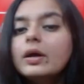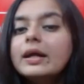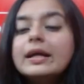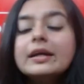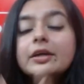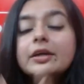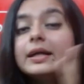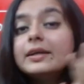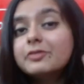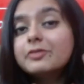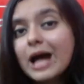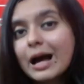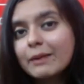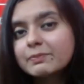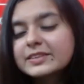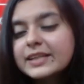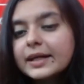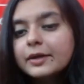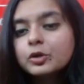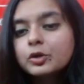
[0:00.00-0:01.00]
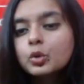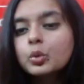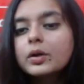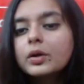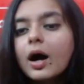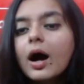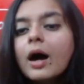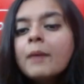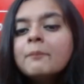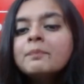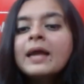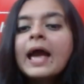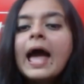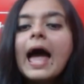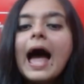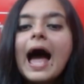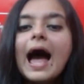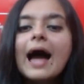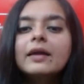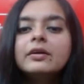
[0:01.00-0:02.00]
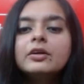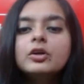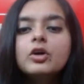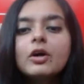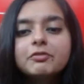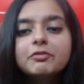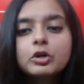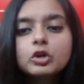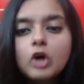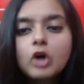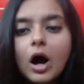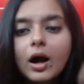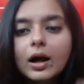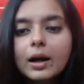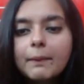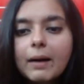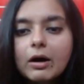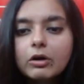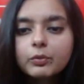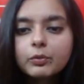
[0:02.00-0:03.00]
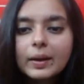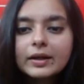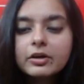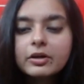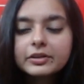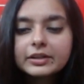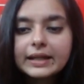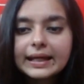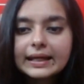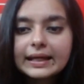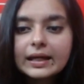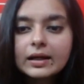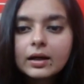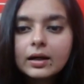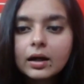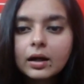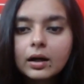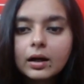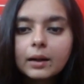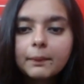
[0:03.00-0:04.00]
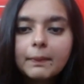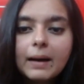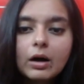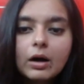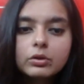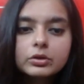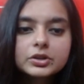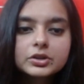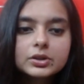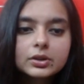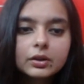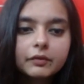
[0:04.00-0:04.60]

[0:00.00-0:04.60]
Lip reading: He traps the intruder, and you have to talk about when you're taking I'll